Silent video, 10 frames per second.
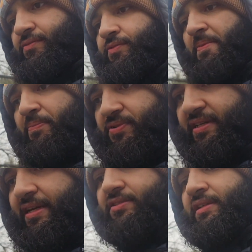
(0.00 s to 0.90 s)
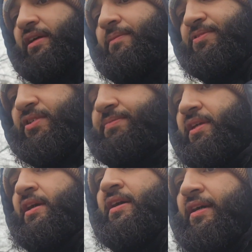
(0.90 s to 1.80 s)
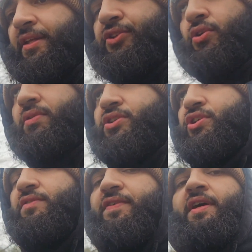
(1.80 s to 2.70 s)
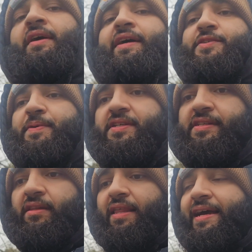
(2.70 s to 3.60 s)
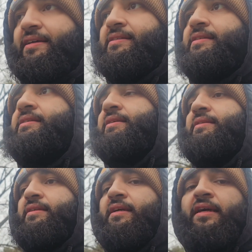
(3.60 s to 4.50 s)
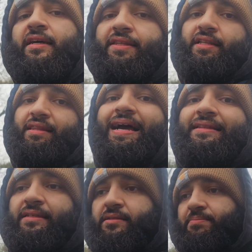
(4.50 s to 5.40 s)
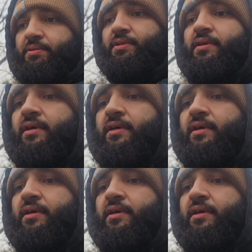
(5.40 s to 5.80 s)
When people set out to accomplish something and they don't achieve it, it's because they lack consistency and they lack discipline.